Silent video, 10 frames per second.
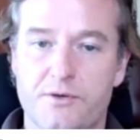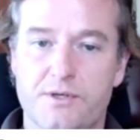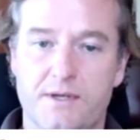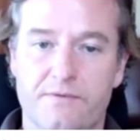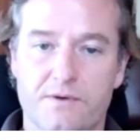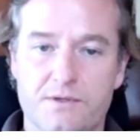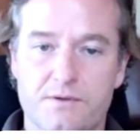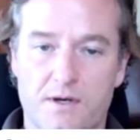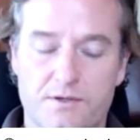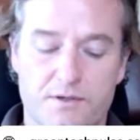
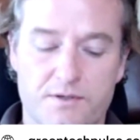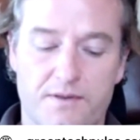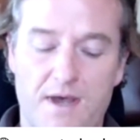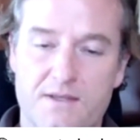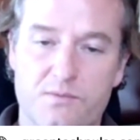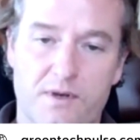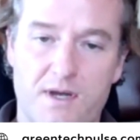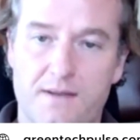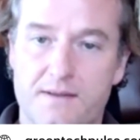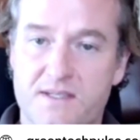infrastructure. So that's where
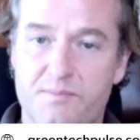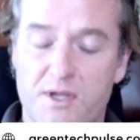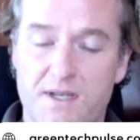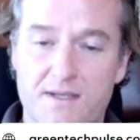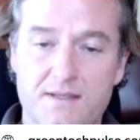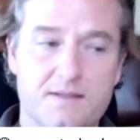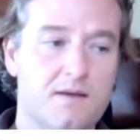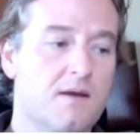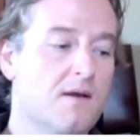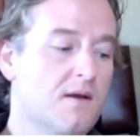kind of the split is.
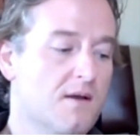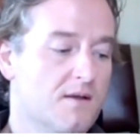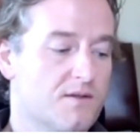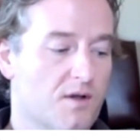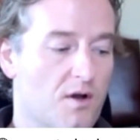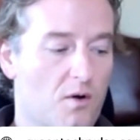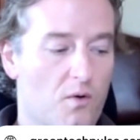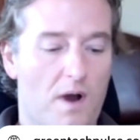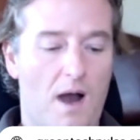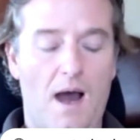
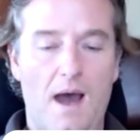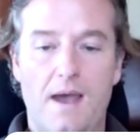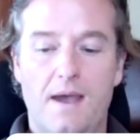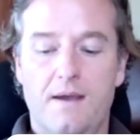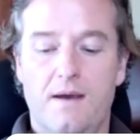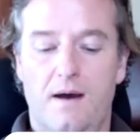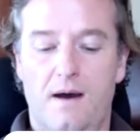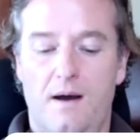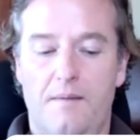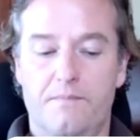So I
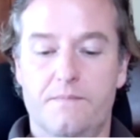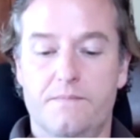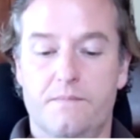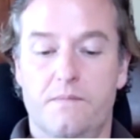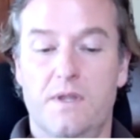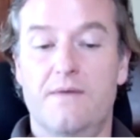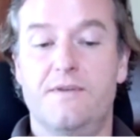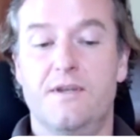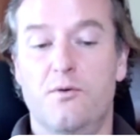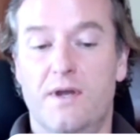lived in
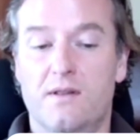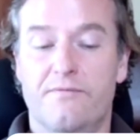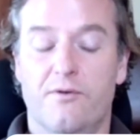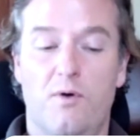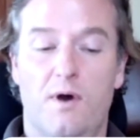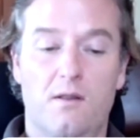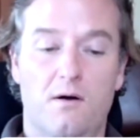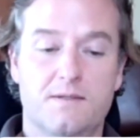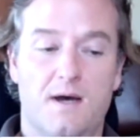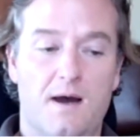New England for quite a long
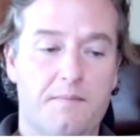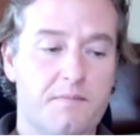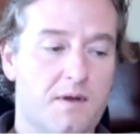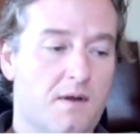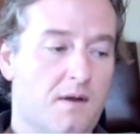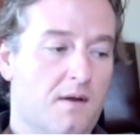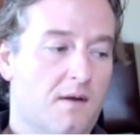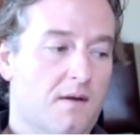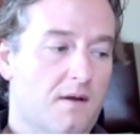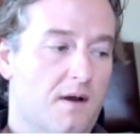time.
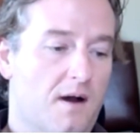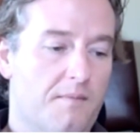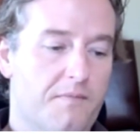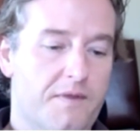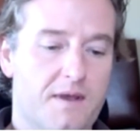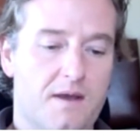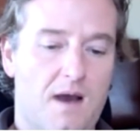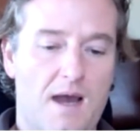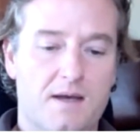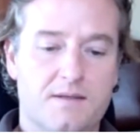The
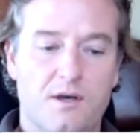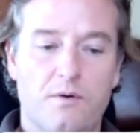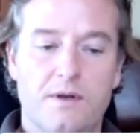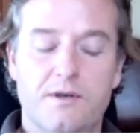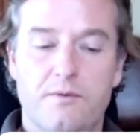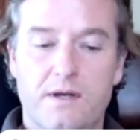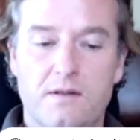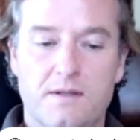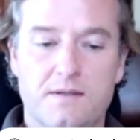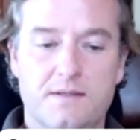ISO in New
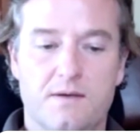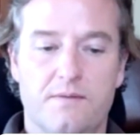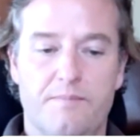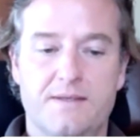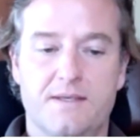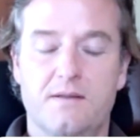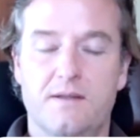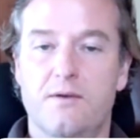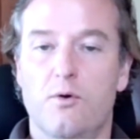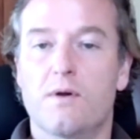England, so basically
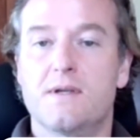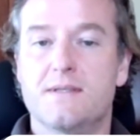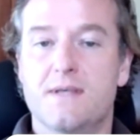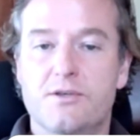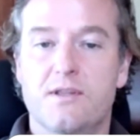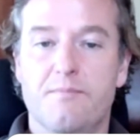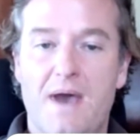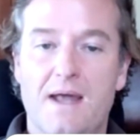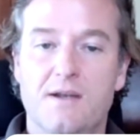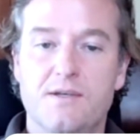the organization that
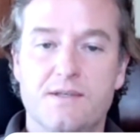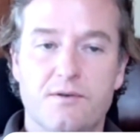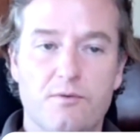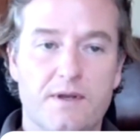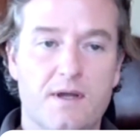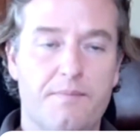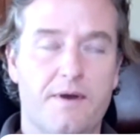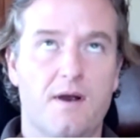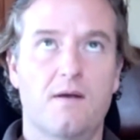manages the grid up there,